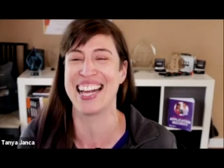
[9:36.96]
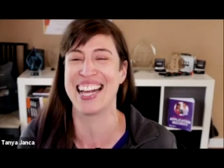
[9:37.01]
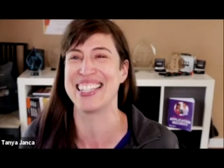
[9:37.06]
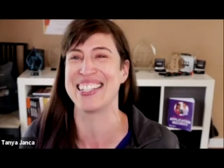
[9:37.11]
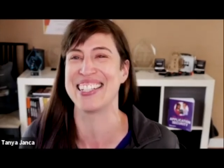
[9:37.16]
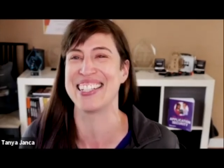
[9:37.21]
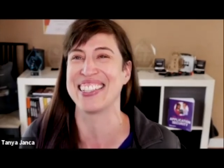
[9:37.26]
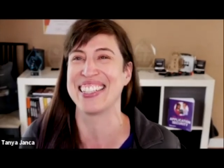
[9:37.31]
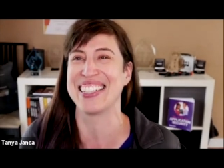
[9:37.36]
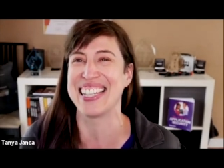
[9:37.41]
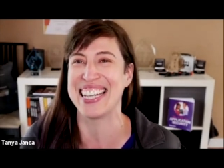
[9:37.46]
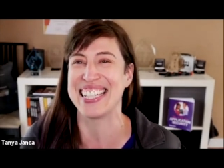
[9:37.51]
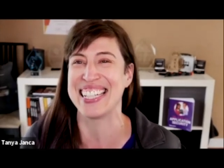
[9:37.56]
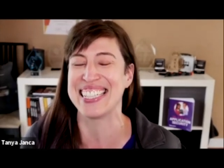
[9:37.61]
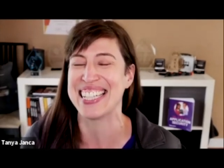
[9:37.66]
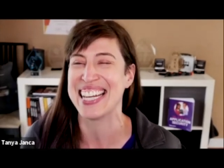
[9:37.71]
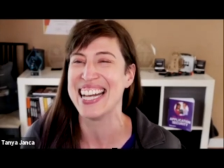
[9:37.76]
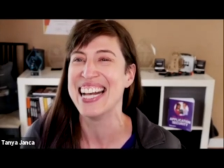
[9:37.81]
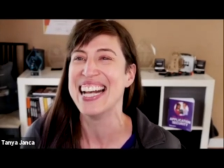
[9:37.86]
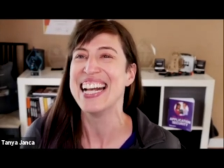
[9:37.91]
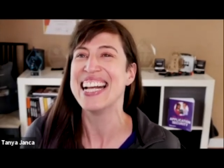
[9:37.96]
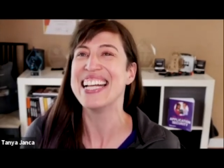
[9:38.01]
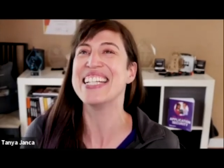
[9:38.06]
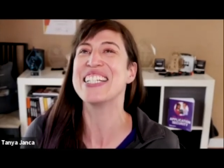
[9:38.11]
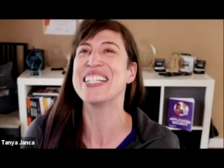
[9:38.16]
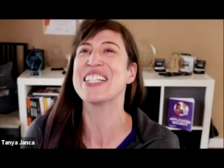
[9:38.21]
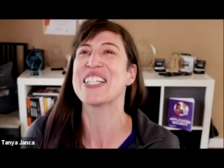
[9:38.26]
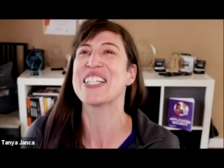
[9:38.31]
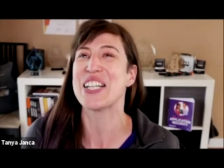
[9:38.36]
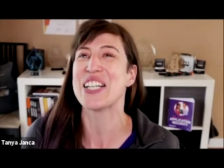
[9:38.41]
And they're like,
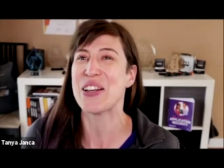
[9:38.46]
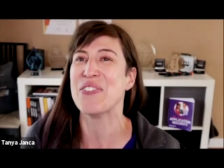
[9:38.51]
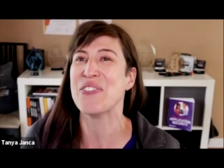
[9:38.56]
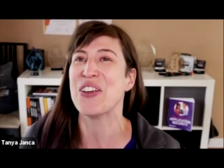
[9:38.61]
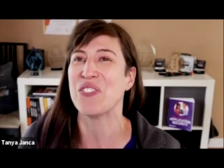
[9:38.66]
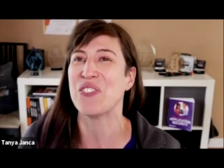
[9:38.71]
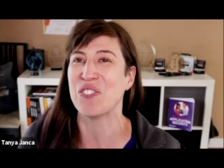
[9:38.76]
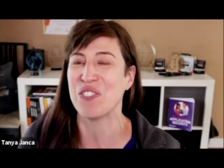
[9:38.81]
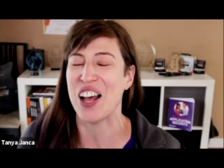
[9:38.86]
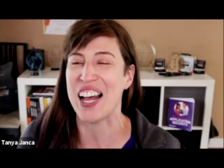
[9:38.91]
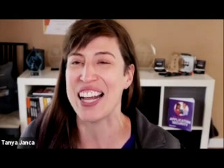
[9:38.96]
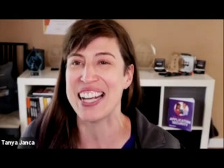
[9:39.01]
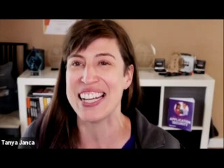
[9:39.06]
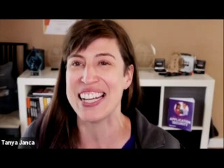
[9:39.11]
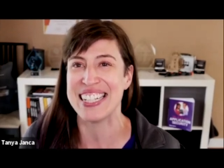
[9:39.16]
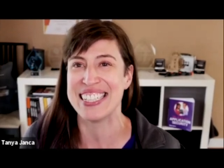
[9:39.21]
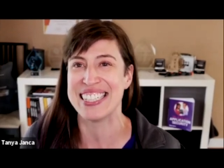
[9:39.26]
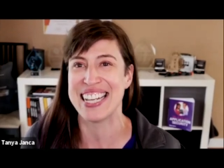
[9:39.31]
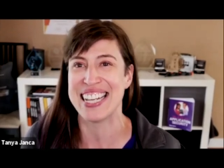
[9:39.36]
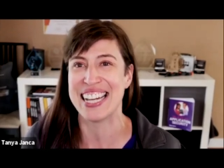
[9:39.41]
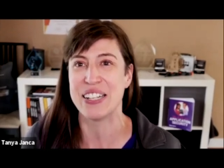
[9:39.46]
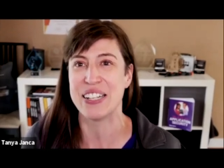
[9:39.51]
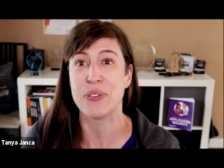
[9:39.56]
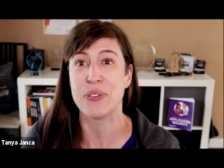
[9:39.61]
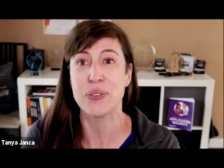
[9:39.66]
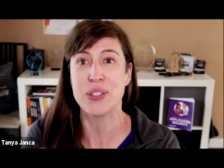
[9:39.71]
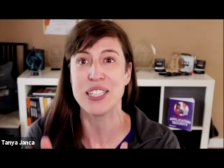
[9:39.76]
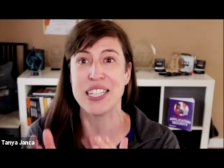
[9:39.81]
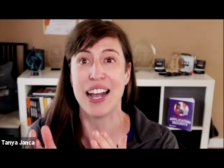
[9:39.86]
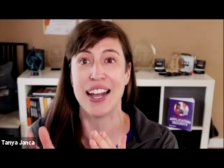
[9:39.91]
you're gonna be fine. And it
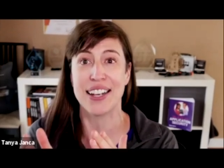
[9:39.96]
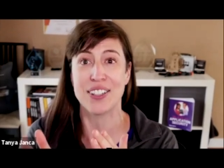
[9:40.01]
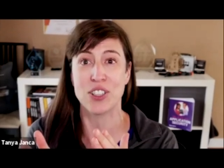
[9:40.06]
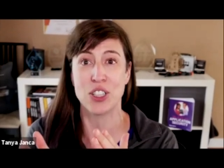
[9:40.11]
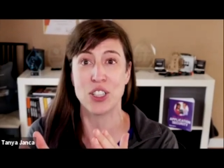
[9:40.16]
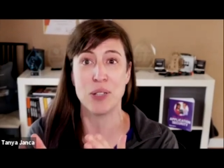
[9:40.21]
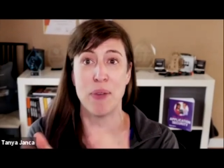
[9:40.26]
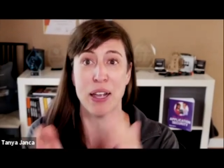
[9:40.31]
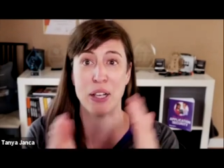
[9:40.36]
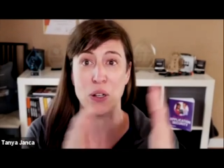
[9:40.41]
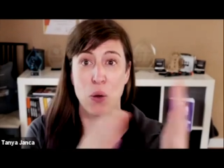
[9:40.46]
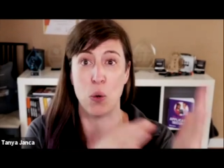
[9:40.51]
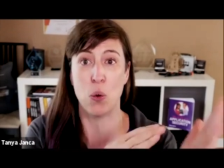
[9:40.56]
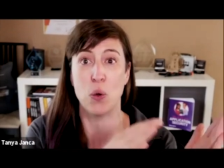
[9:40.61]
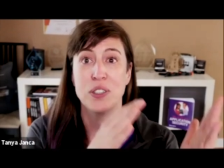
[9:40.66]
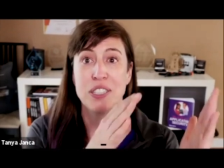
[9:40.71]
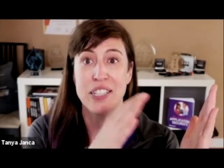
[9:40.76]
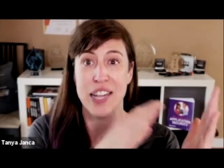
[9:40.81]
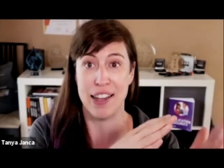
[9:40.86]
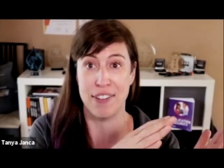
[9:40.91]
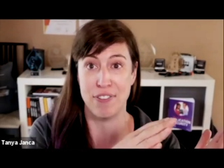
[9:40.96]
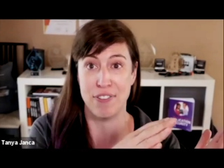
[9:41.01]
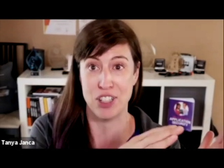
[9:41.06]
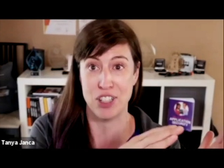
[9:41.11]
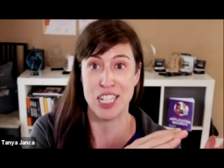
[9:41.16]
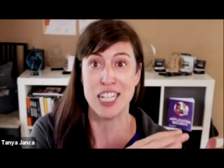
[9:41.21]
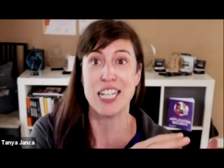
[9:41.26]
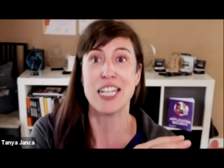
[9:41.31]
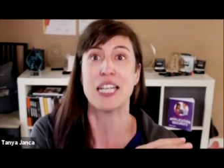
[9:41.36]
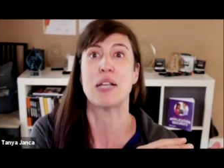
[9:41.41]
was actually my old dev
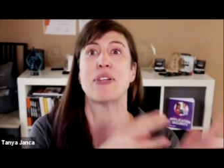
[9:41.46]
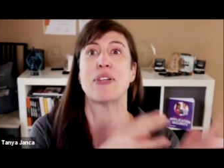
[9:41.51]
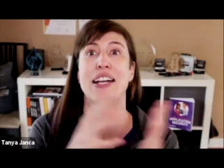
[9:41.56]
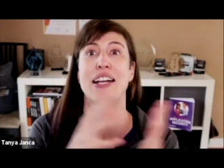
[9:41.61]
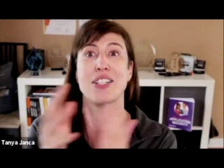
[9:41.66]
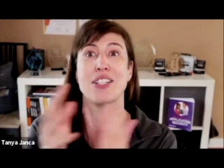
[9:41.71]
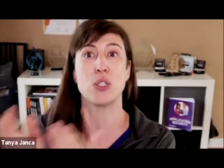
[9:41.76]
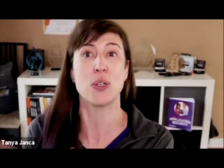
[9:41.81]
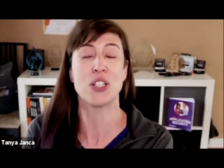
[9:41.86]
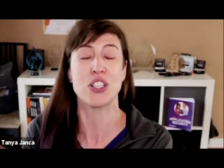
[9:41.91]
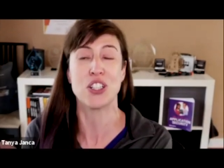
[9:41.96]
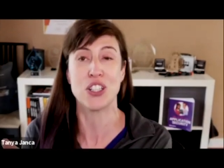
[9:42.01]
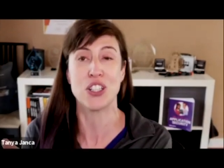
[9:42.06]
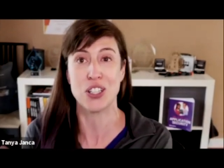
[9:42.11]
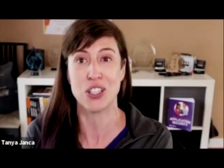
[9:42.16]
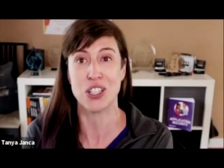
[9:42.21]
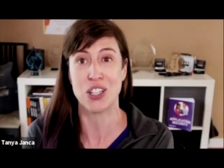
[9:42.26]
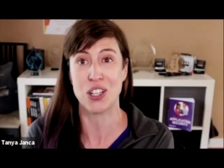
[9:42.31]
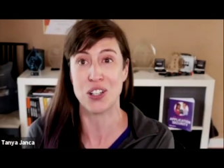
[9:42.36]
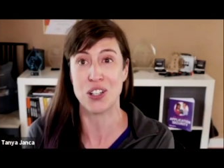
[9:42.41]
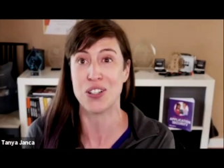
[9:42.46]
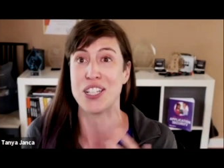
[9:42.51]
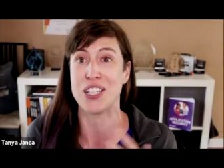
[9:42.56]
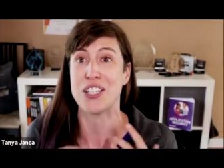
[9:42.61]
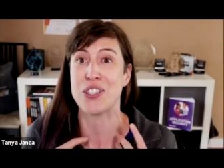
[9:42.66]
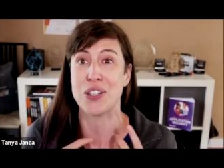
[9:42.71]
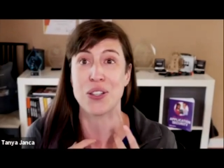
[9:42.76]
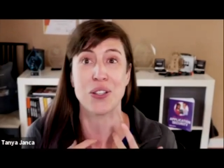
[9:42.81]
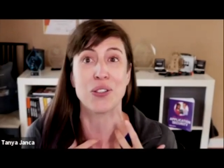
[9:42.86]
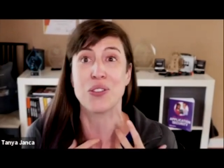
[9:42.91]
team and I'd switched to security.
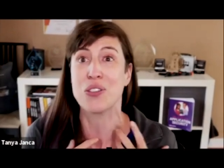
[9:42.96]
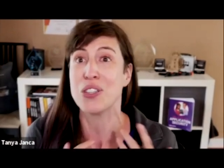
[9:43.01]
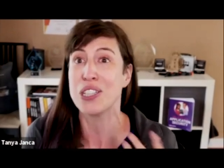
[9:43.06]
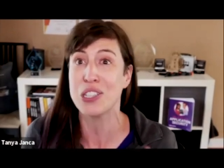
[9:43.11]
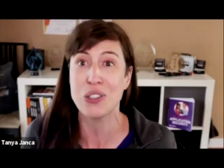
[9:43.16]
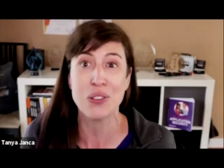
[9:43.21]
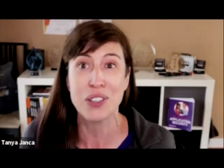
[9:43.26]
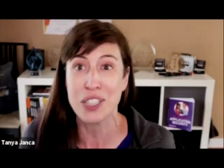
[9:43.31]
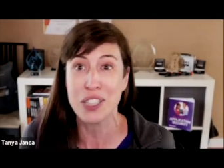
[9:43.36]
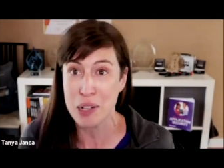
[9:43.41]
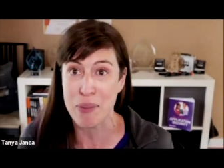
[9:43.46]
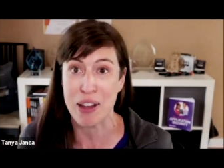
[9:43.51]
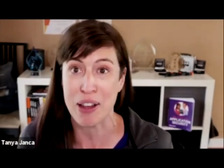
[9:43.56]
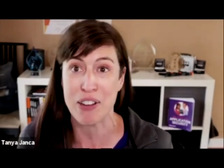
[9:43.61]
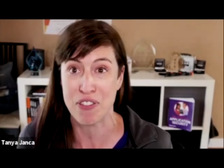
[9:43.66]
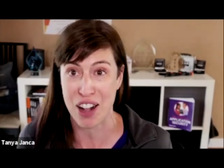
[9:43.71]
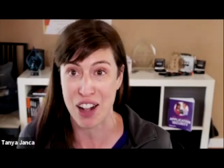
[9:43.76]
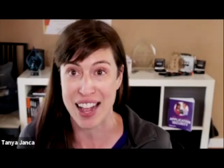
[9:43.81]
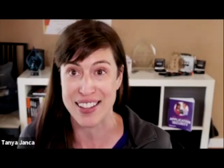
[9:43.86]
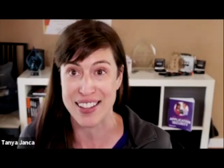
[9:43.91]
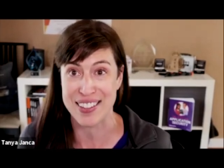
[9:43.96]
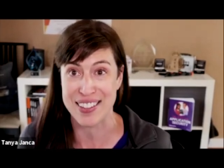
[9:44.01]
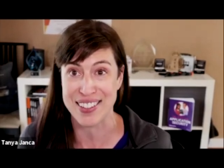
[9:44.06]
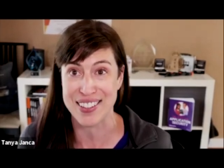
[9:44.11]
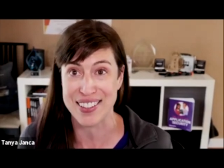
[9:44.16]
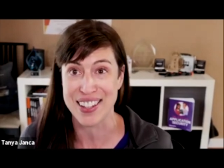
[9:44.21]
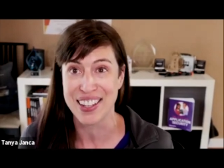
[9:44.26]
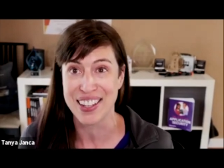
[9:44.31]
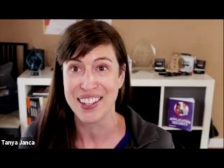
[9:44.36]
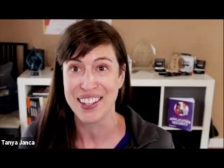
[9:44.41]
So they're literally my friends.
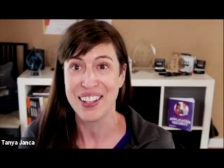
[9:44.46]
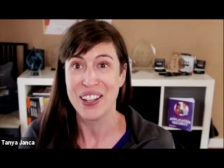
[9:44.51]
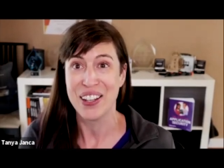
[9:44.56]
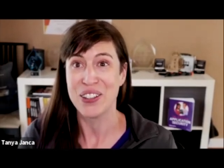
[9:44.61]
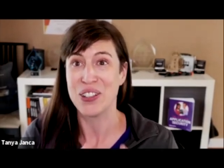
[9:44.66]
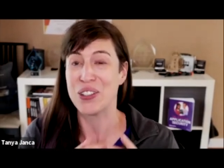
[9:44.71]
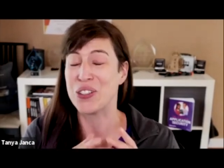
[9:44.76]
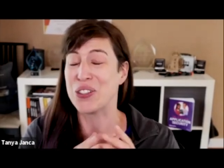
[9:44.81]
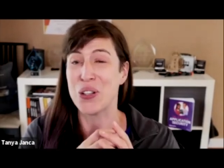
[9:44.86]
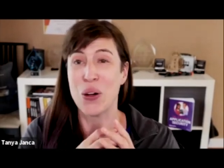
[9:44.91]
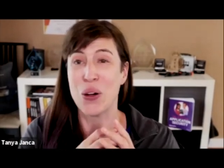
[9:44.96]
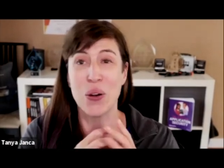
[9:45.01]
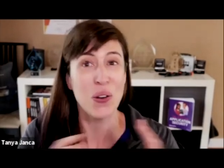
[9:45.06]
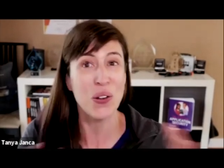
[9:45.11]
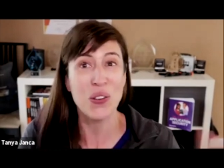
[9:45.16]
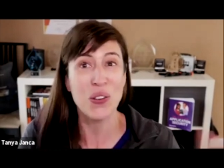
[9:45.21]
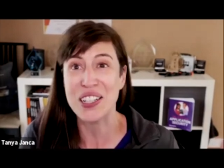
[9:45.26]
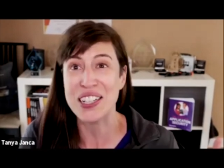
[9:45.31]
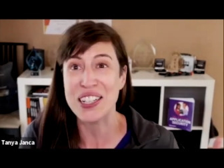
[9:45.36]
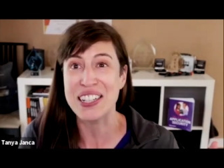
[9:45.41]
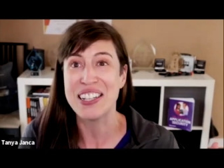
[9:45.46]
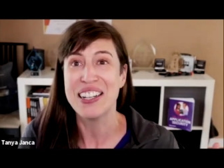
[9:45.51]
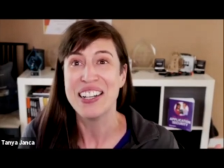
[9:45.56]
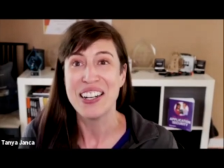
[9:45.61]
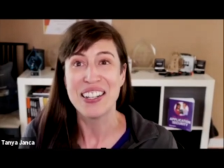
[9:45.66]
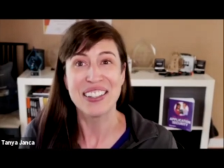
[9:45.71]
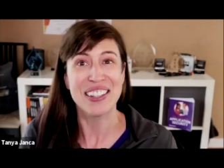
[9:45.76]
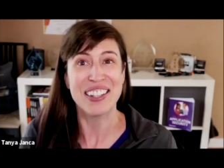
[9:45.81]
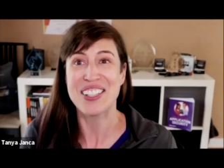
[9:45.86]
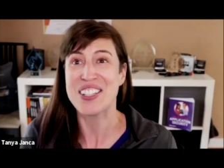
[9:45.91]
They're totally
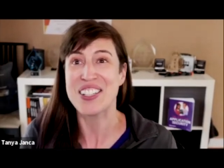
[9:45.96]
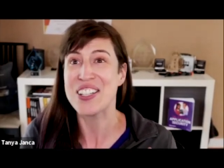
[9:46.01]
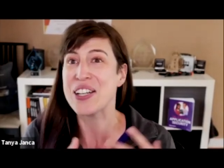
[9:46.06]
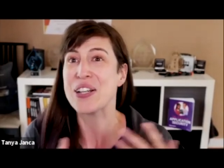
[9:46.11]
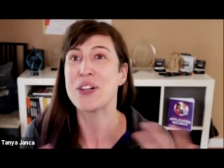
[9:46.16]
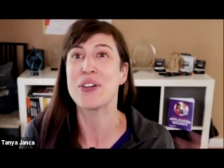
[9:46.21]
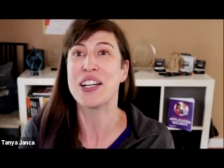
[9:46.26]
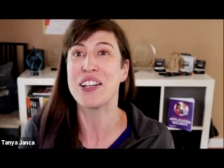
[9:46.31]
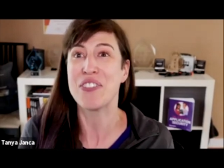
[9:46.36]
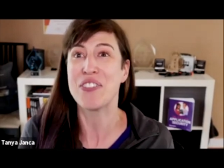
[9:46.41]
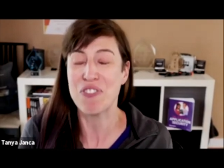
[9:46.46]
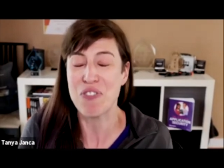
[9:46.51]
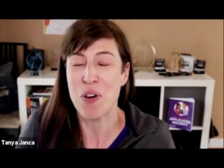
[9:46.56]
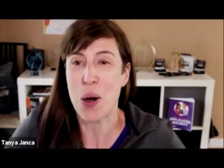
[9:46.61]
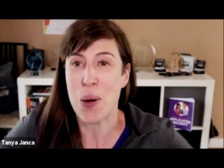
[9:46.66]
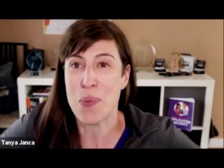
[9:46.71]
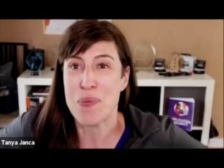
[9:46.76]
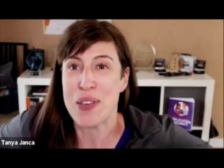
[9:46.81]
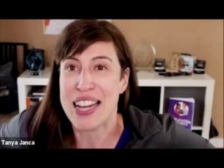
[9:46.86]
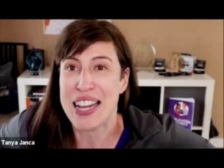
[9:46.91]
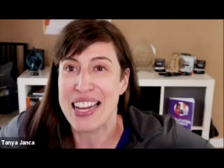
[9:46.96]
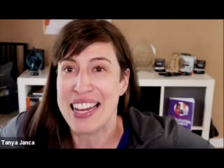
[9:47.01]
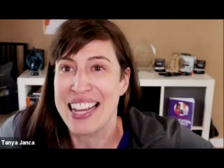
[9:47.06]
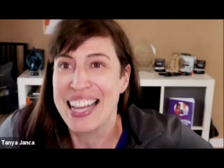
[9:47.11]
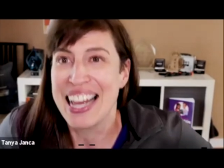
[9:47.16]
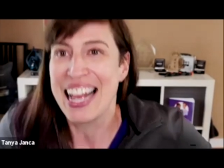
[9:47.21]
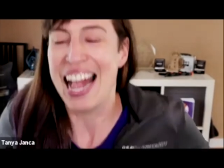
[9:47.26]
like cheering for me.